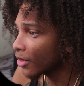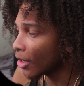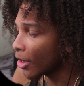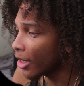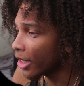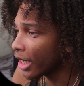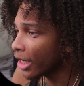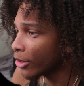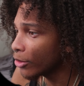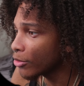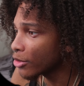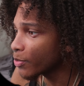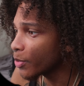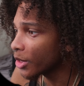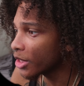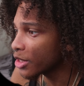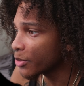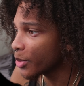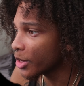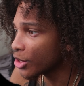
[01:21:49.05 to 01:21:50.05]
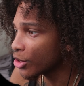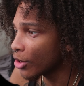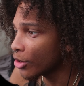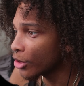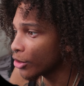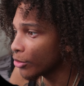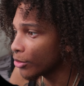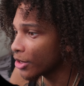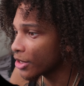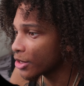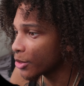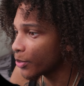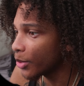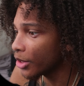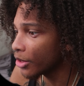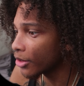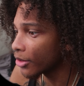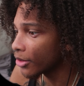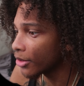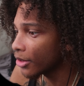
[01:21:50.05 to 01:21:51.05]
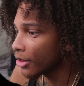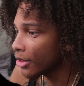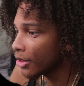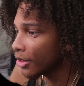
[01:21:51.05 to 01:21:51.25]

All I gotta do is put this bitch on and you'll disappear.